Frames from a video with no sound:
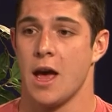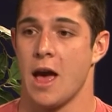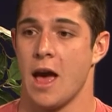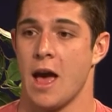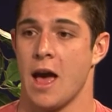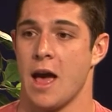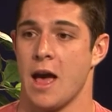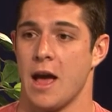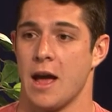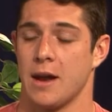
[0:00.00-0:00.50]

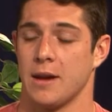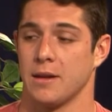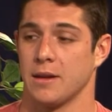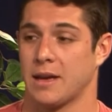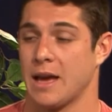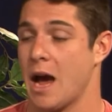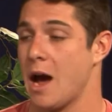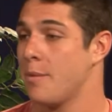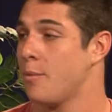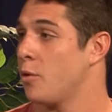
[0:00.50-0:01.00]
And the
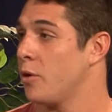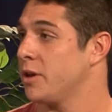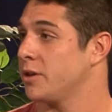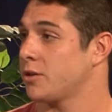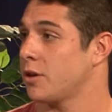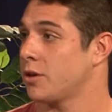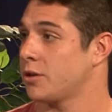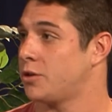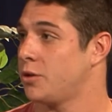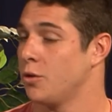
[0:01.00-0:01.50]
Cowboys
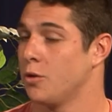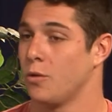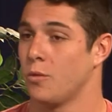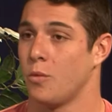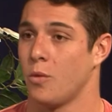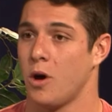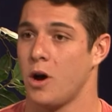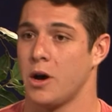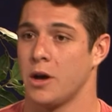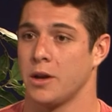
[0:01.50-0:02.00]
are
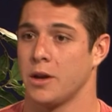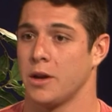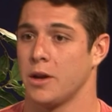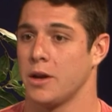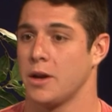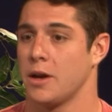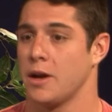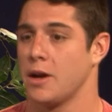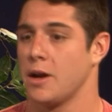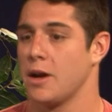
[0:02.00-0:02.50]
2-1.
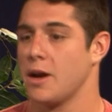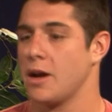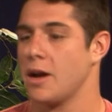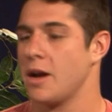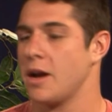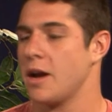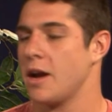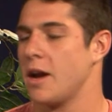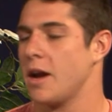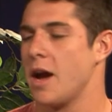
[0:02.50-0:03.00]

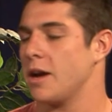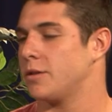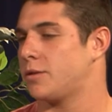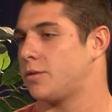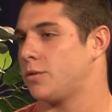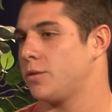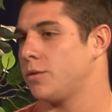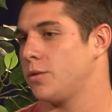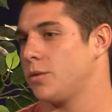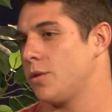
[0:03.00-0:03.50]
Guys,